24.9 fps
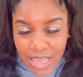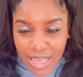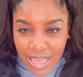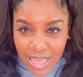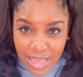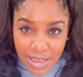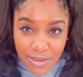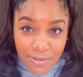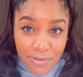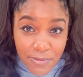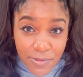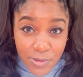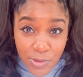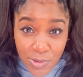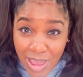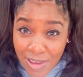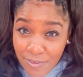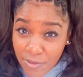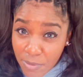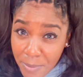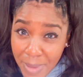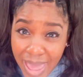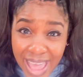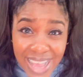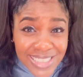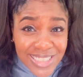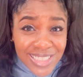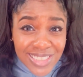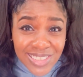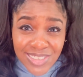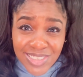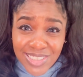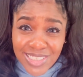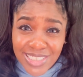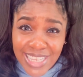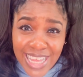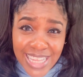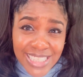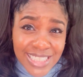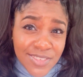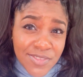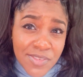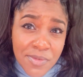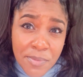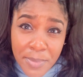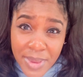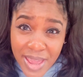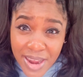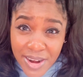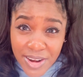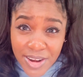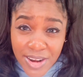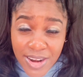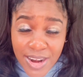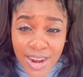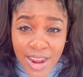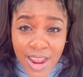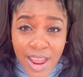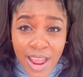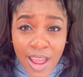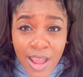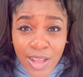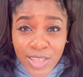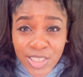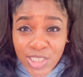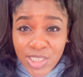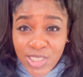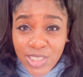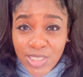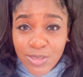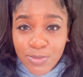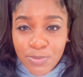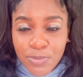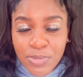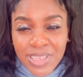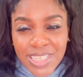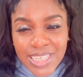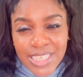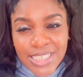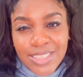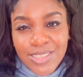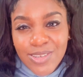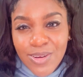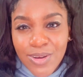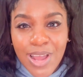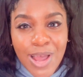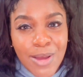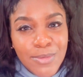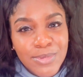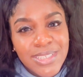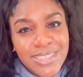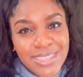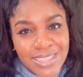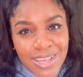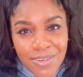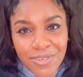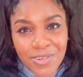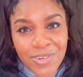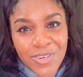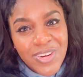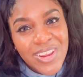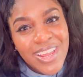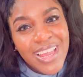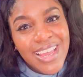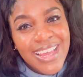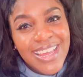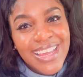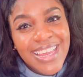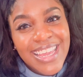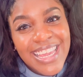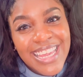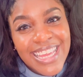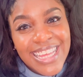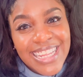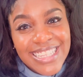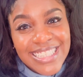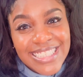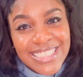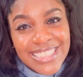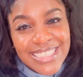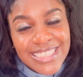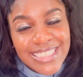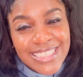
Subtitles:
If you have a master's, that's even better. Just please don't come to South Korea and